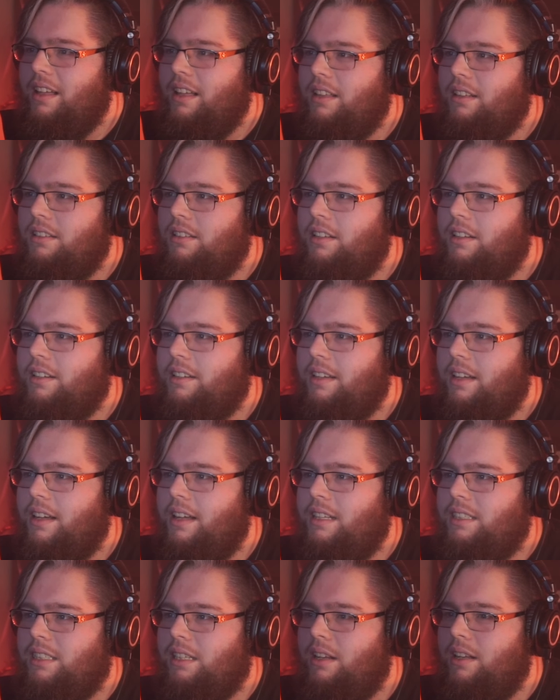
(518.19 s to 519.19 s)
Look,
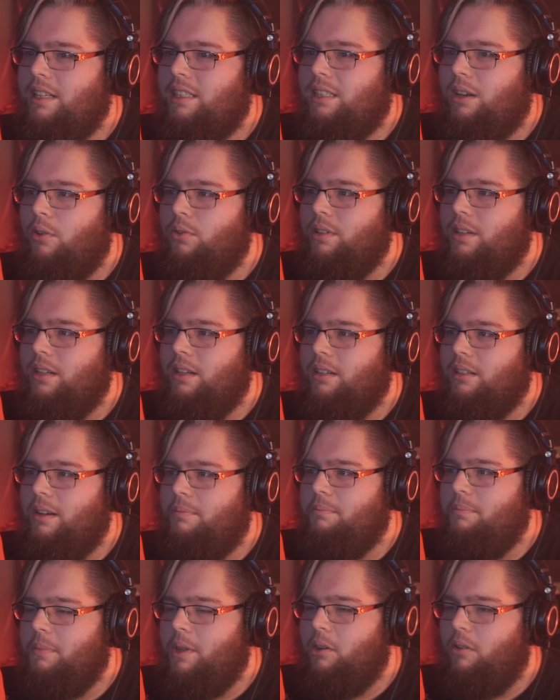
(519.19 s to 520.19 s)
it's uh, it's on the
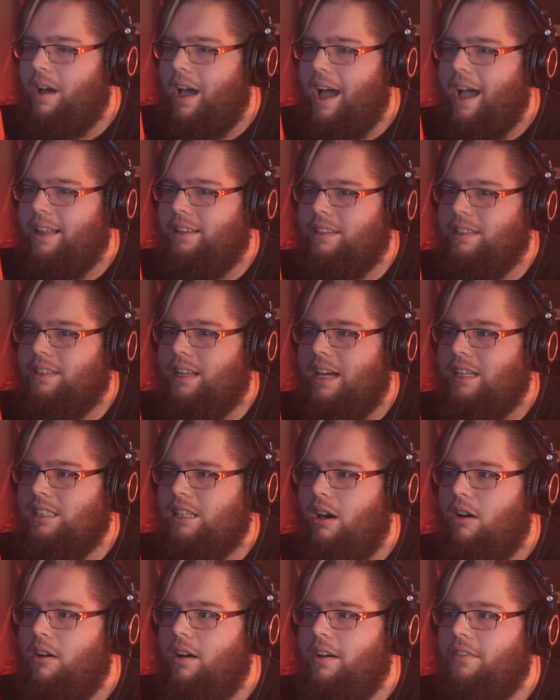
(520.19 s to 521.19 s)
middle island. I
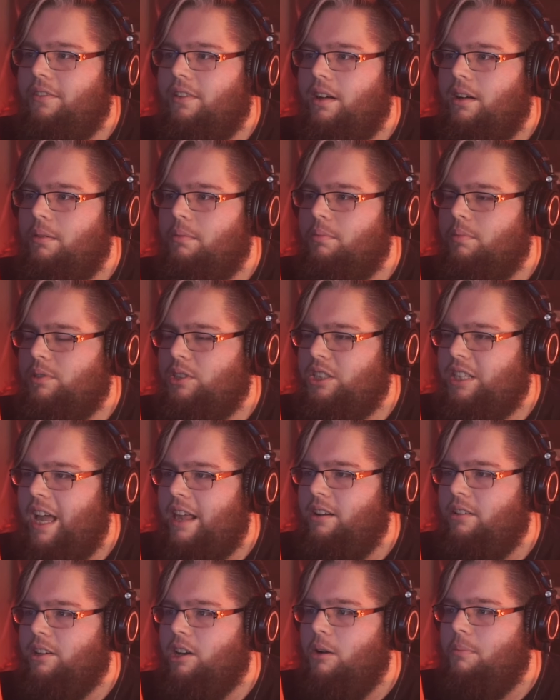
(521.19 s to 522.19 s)
saw a, a
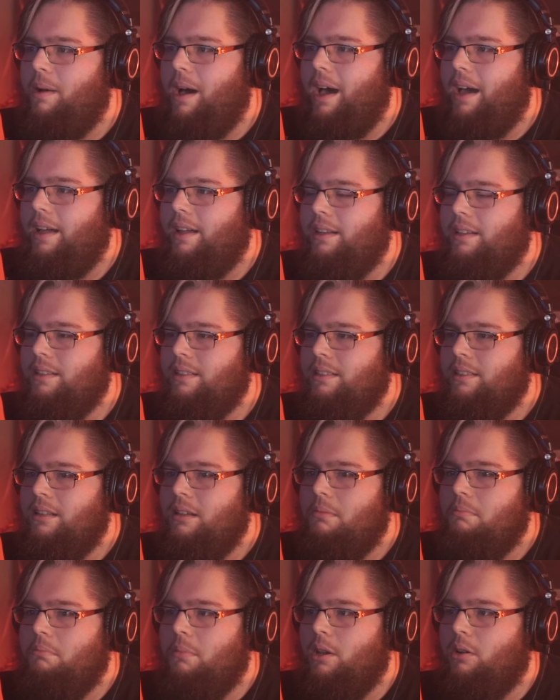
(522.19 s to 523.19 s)
shadow go middle by. Middle island?
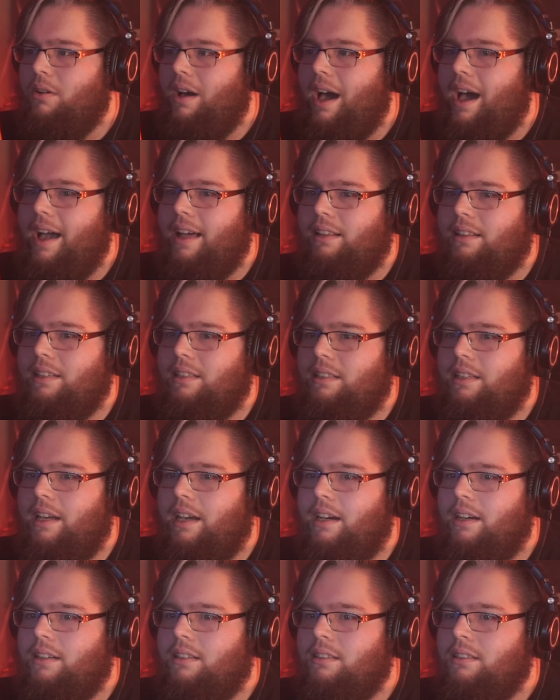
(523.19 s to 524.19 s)
Middle island,
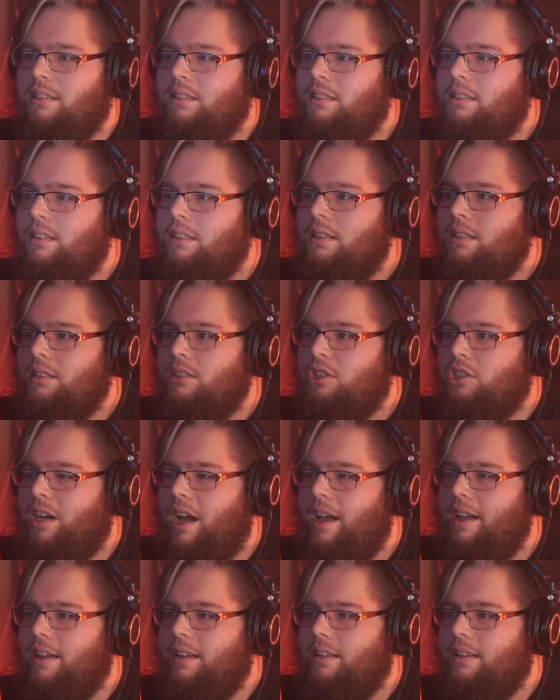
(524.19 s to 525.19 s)
yeah.
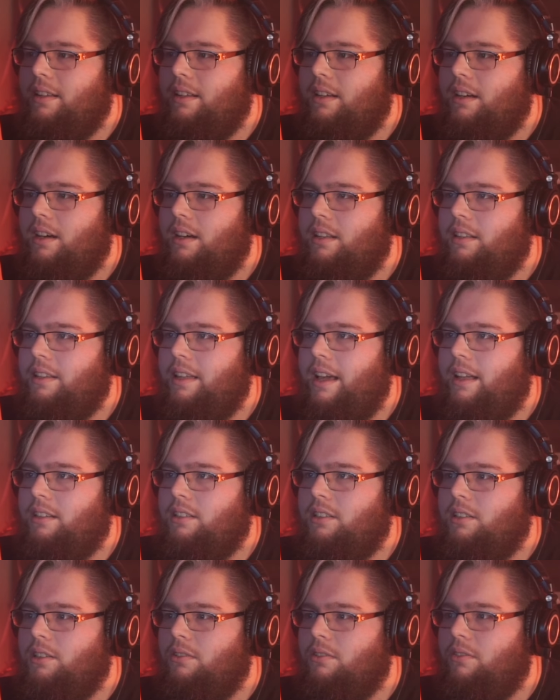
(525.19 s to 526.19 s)
Shy, uh, yeah,
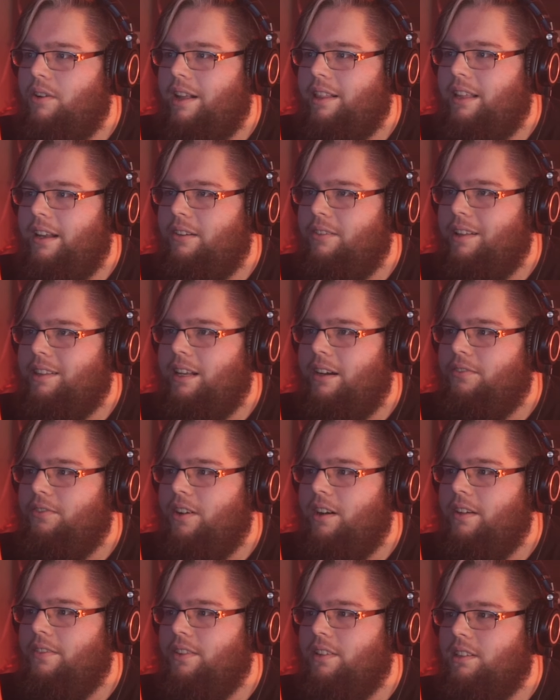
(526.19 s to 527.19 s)
to your right there, right there in
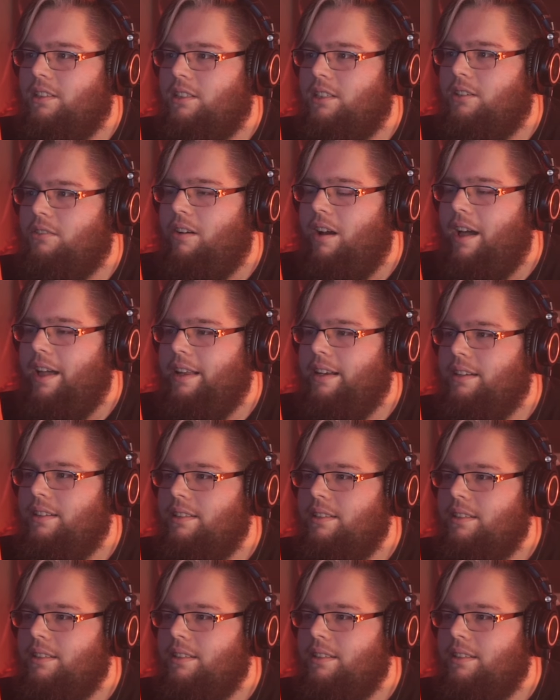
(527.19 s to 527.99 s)
front of you. Look to your right.